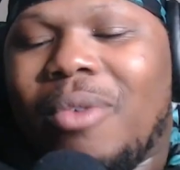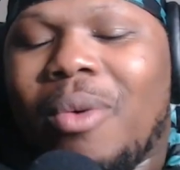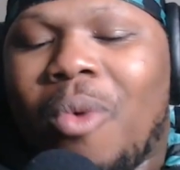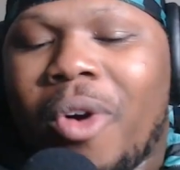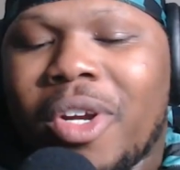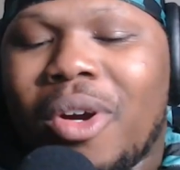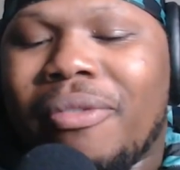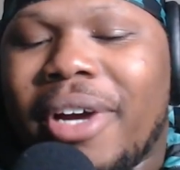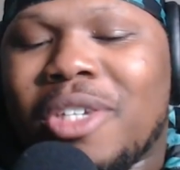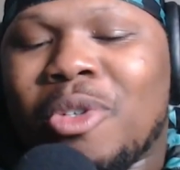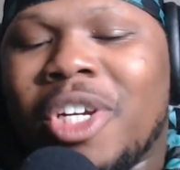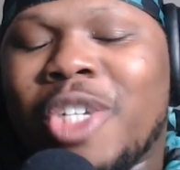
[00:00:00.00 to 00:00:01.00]
When Wario
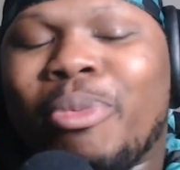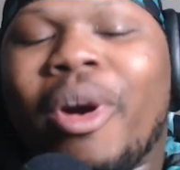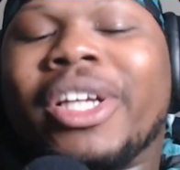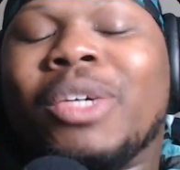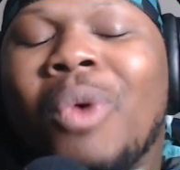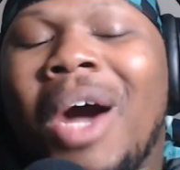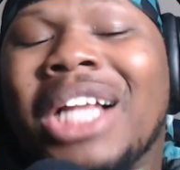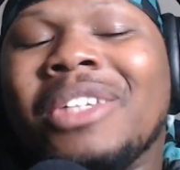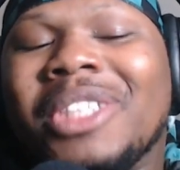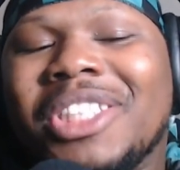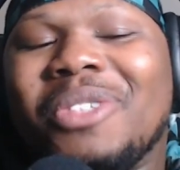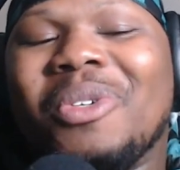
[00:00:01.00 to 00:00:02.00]
invites you to his party,
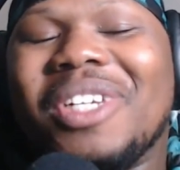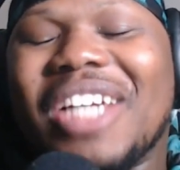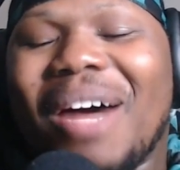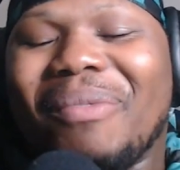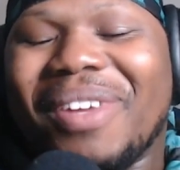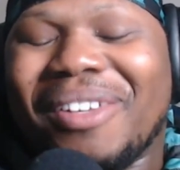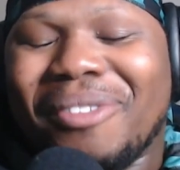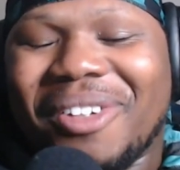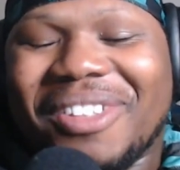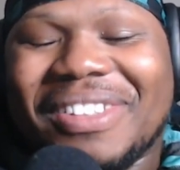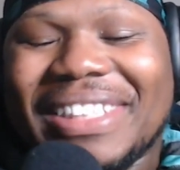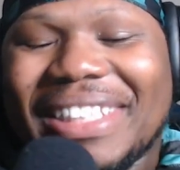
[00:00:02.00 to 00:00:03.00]
Waluigi, you come there,
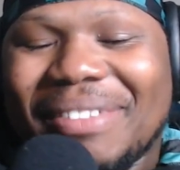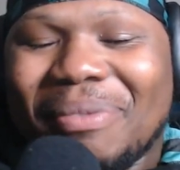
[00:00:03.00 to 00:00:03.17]
fucker.